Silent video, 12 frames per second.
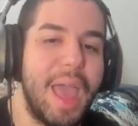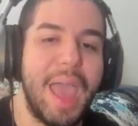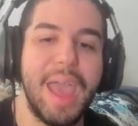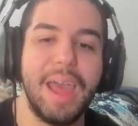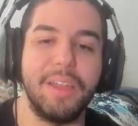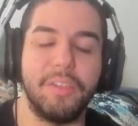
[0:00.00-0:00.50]

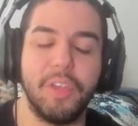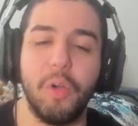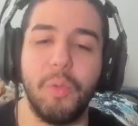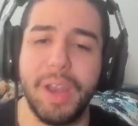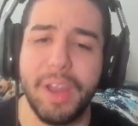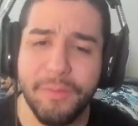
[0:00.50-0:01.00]
And so
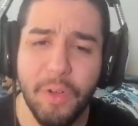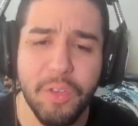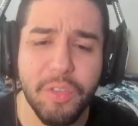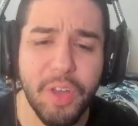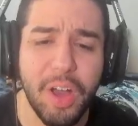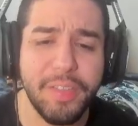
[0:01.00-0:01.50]
when I
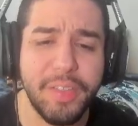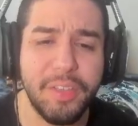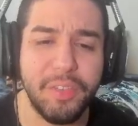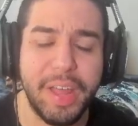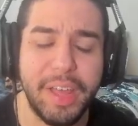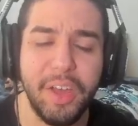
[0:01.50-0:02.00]
first saw this
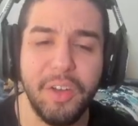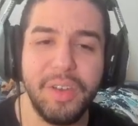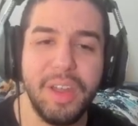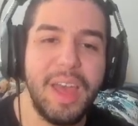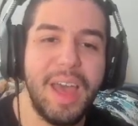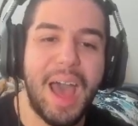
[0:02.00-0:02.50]
Light Cone,